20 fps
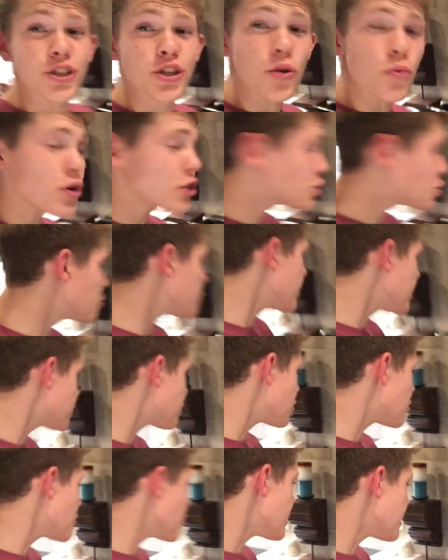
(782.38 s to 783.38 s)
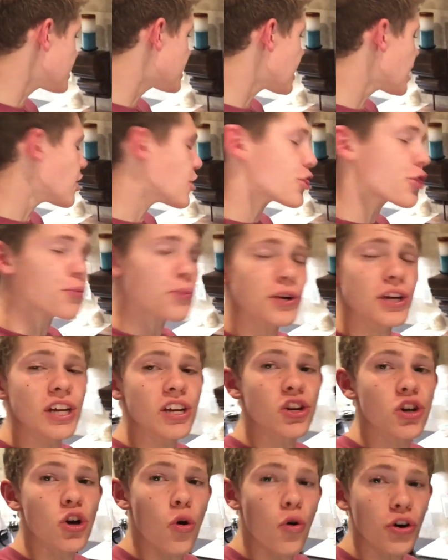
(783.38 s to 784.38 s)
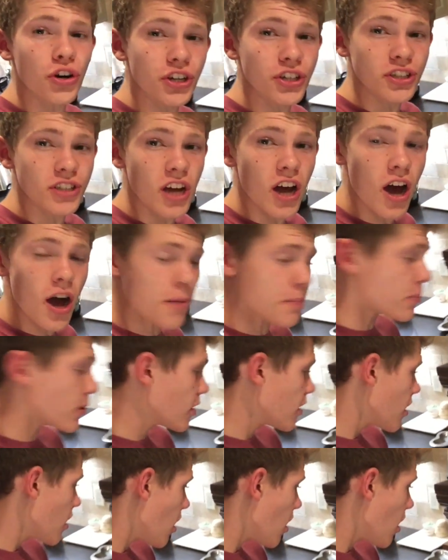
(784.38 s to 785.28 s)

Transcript: So what you need to do is get three quarters cup